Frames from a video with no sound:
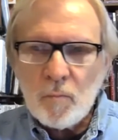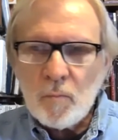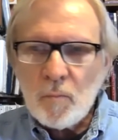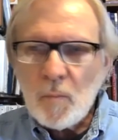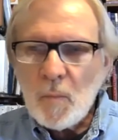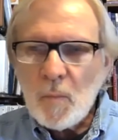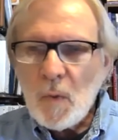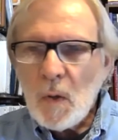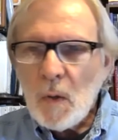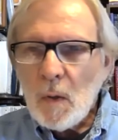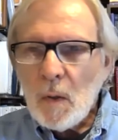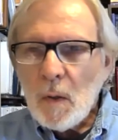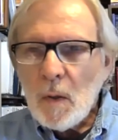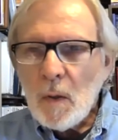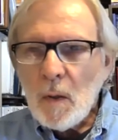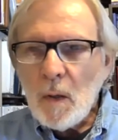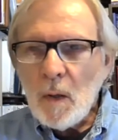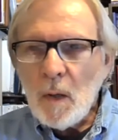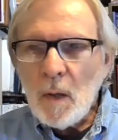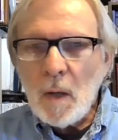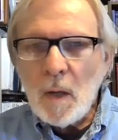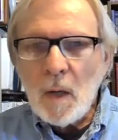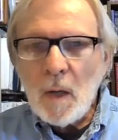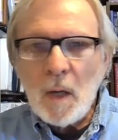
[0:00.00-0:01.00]
Yeah.
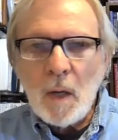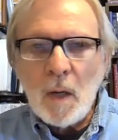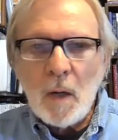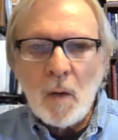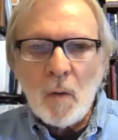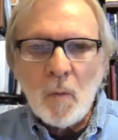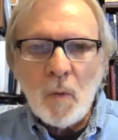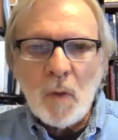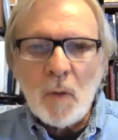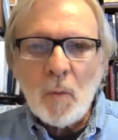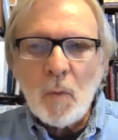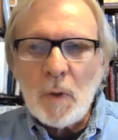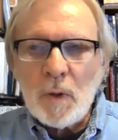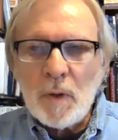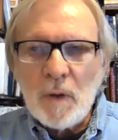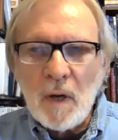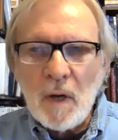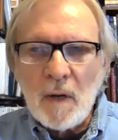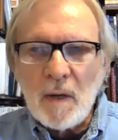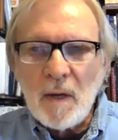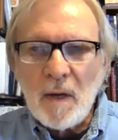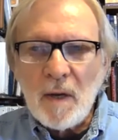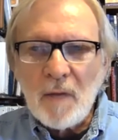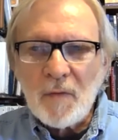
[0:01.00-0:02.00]
Uh, we would
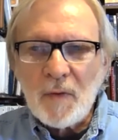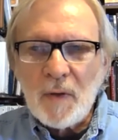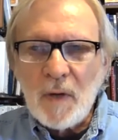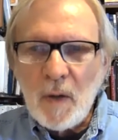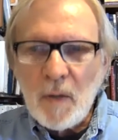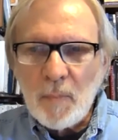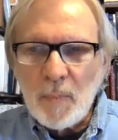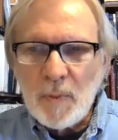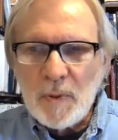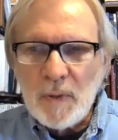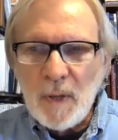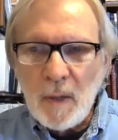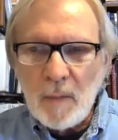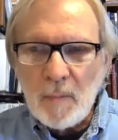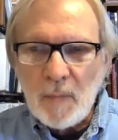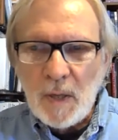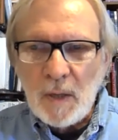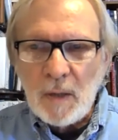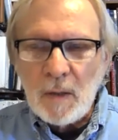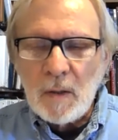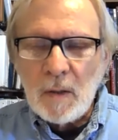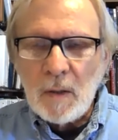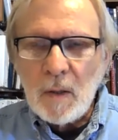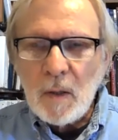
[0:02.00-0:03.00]
not have an
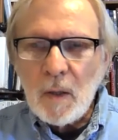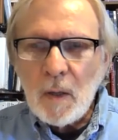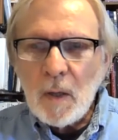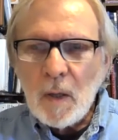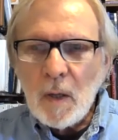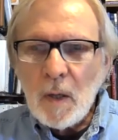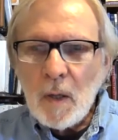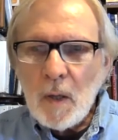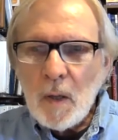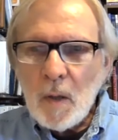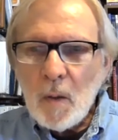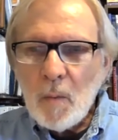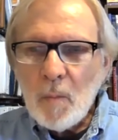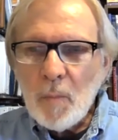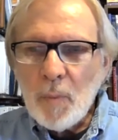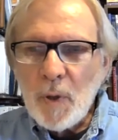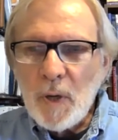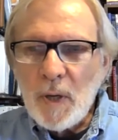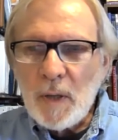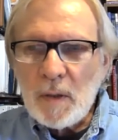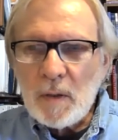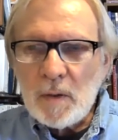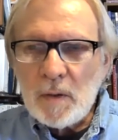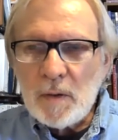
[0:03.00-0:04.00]
epidemic,
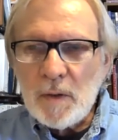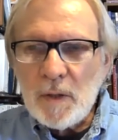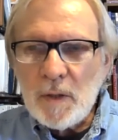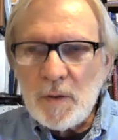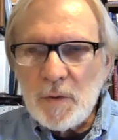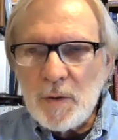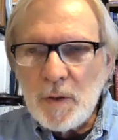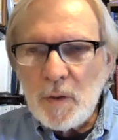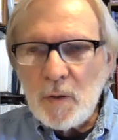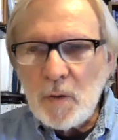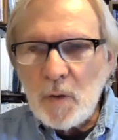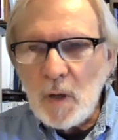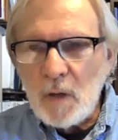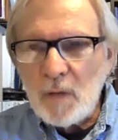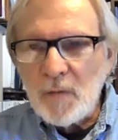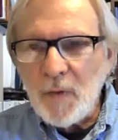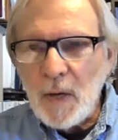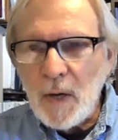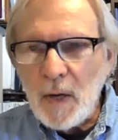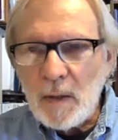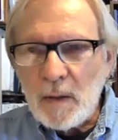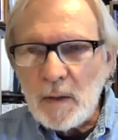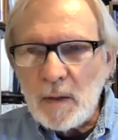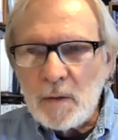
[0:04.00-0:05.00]
but teaching
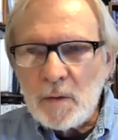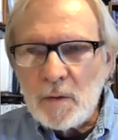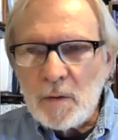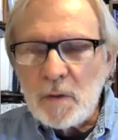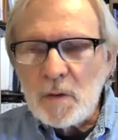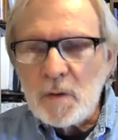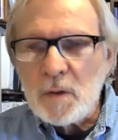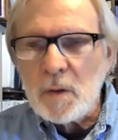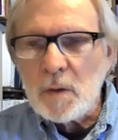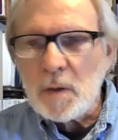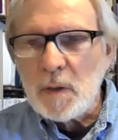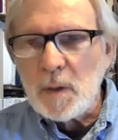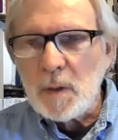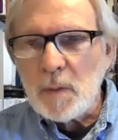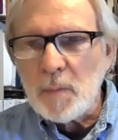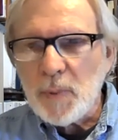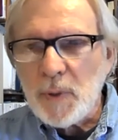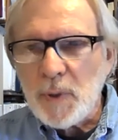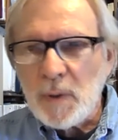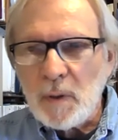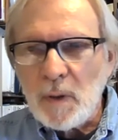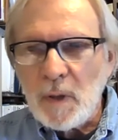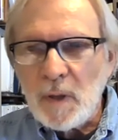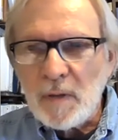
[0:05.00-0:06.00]
nonviolence is a little
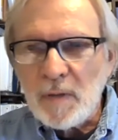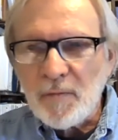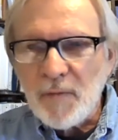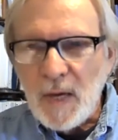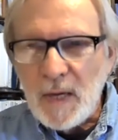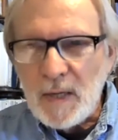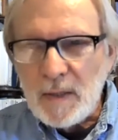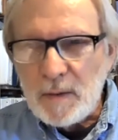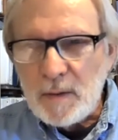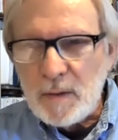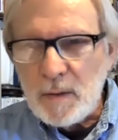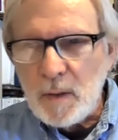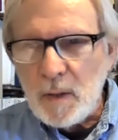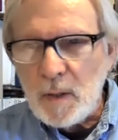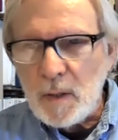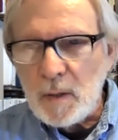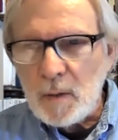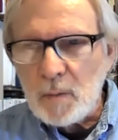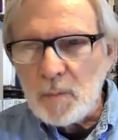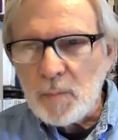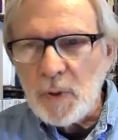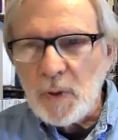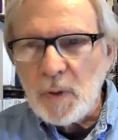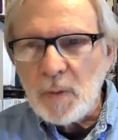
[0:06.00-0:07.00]
bit like
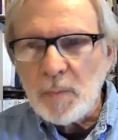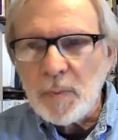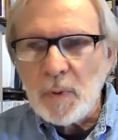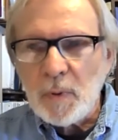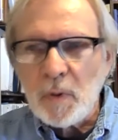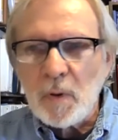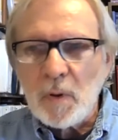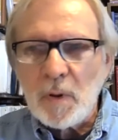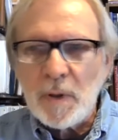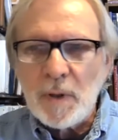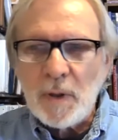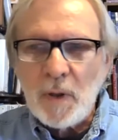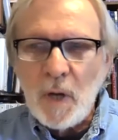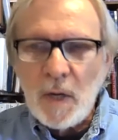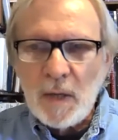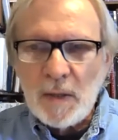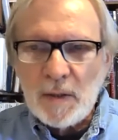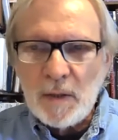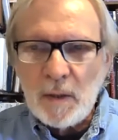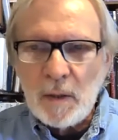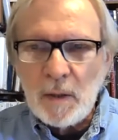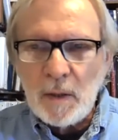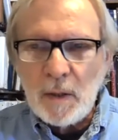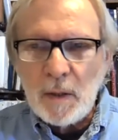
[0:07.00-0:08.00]
vaccinating people or
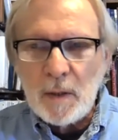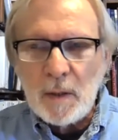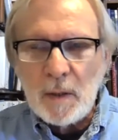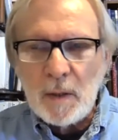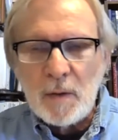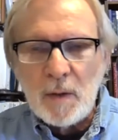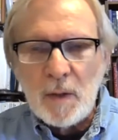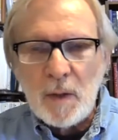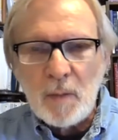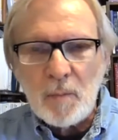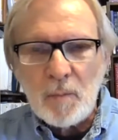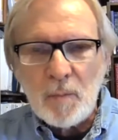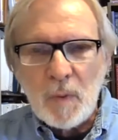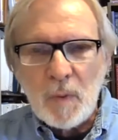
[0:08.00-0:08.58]
inoculating them